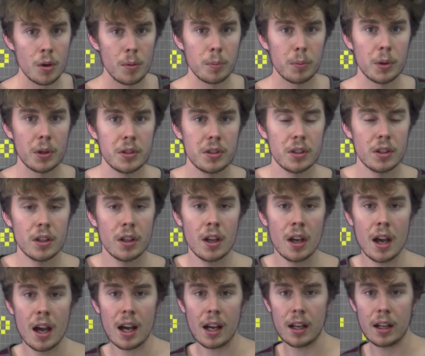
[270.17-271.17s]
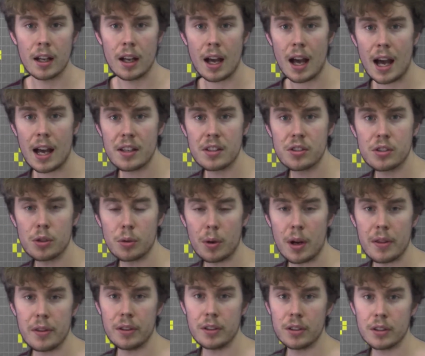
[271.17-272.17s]
But as to
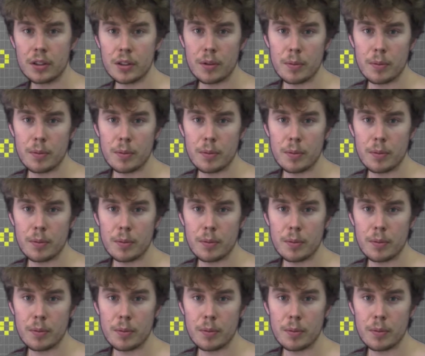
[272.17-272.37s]
whether